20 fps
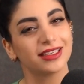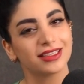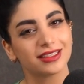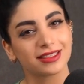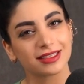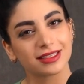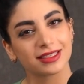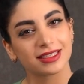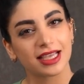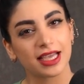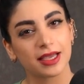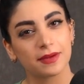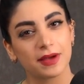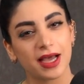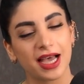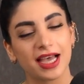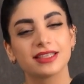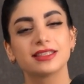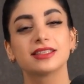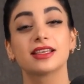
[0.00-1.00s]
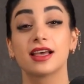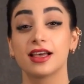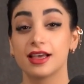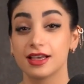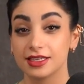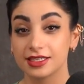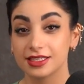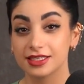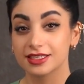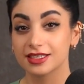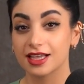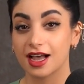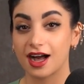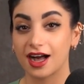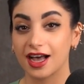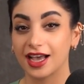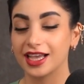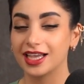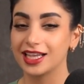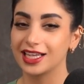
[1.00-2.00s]
is the same as
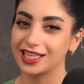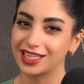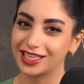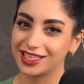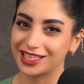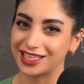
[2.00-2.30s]
sky in